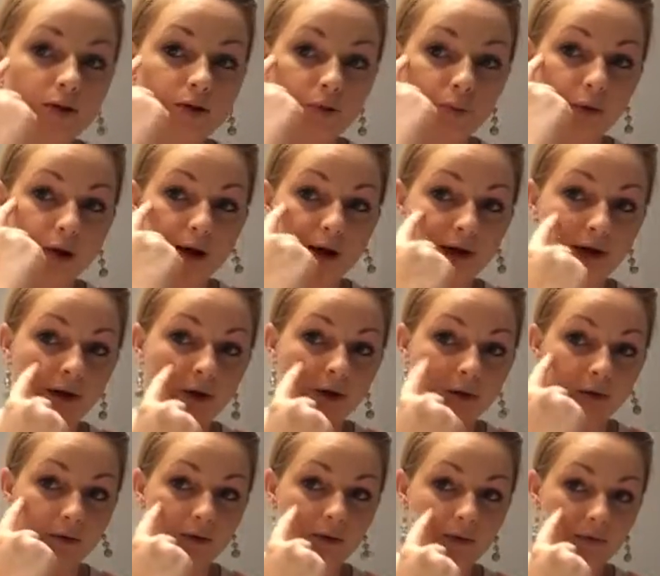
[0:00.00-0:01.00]
to right in
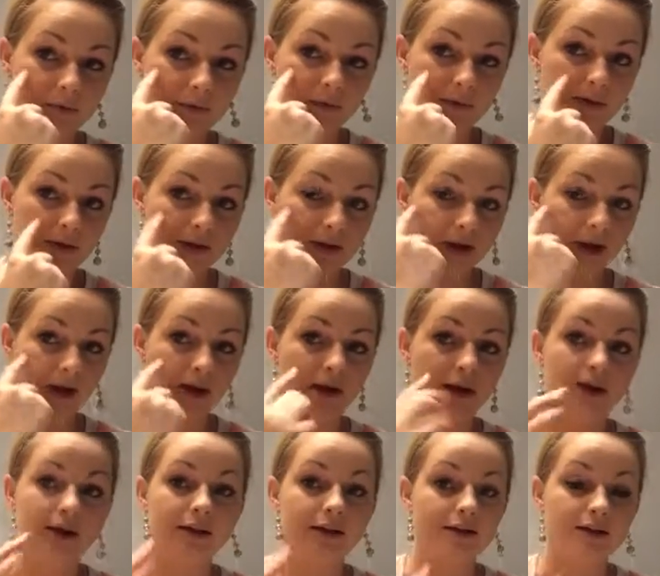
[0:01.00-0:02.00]
here. Okay,
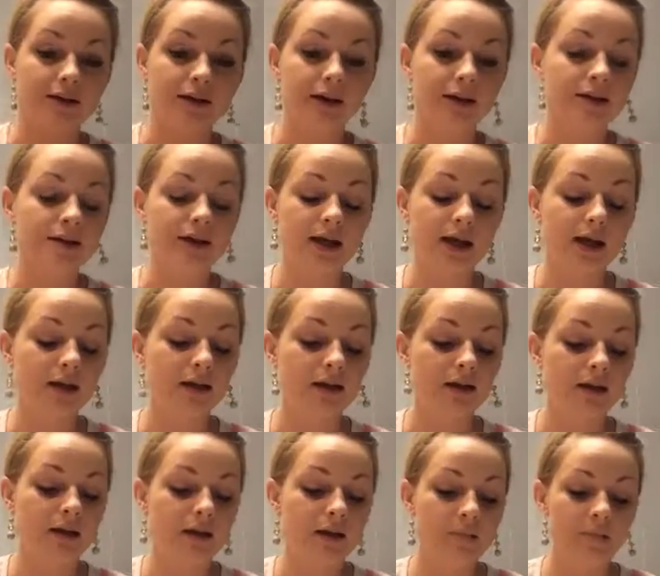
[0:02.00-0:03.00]
it does not
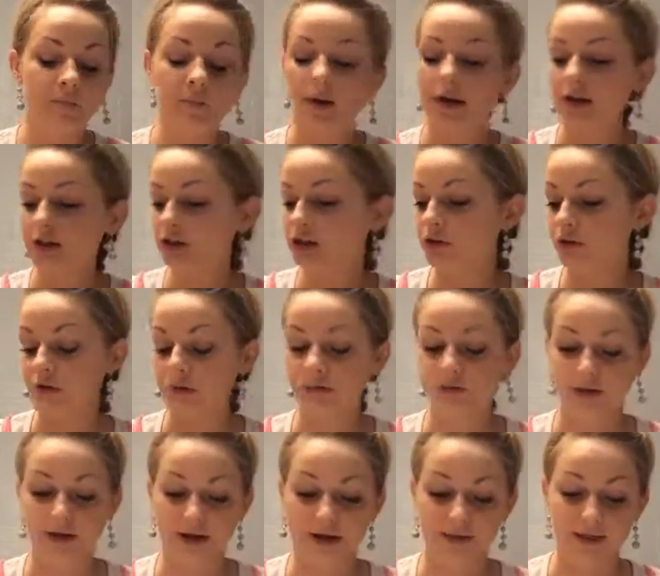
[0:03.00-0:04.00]
take much to
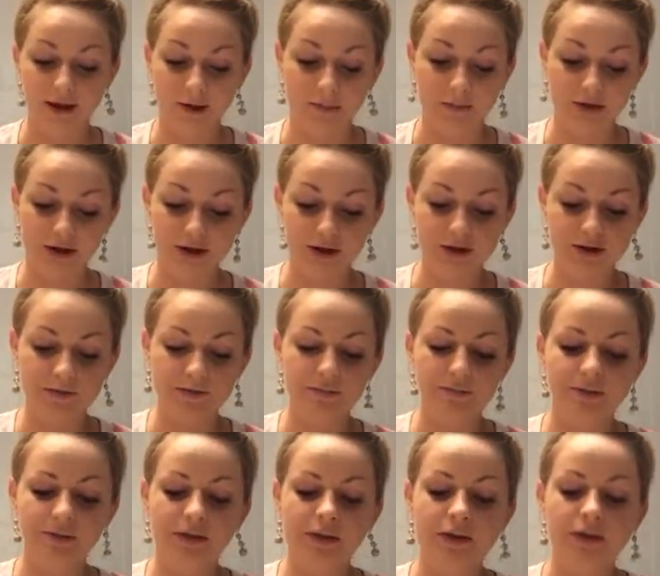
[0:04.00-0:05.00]
apply that blush.
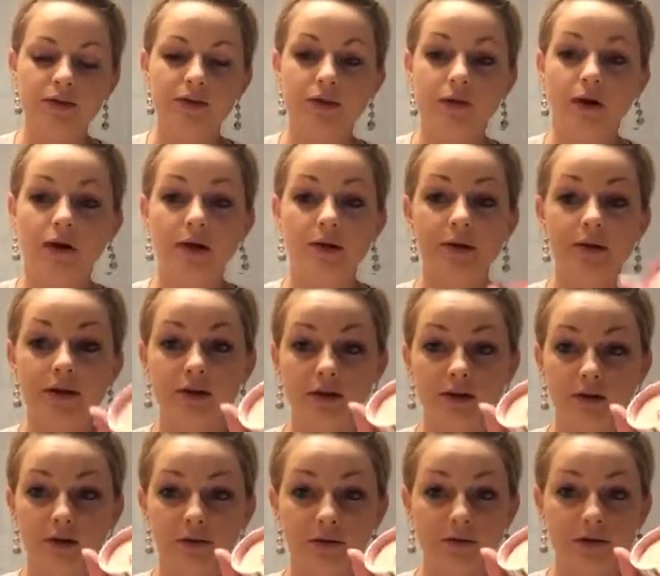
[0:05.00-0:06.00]
So all I'm going to
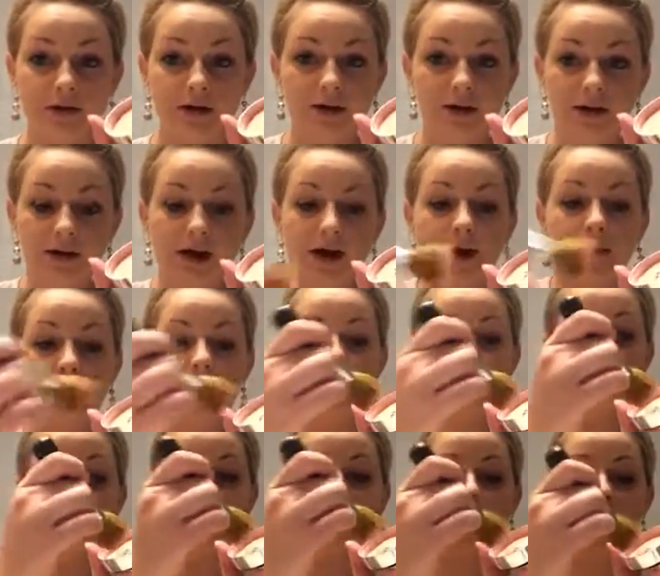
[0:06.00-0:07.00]
do, I
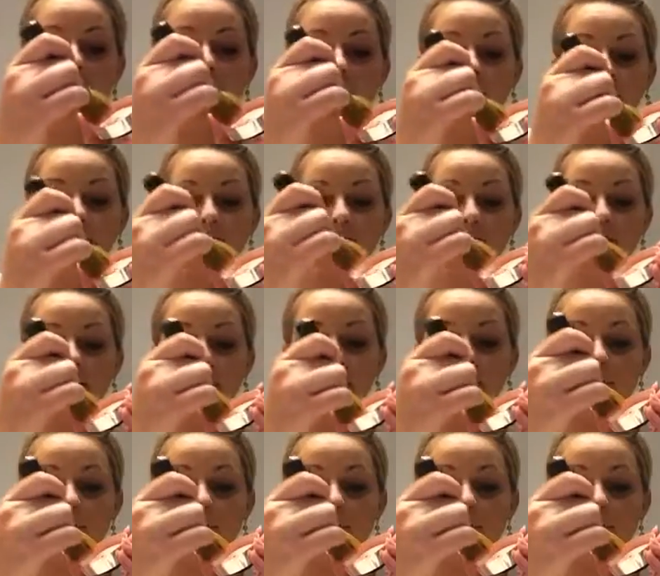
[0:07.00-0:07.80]
barely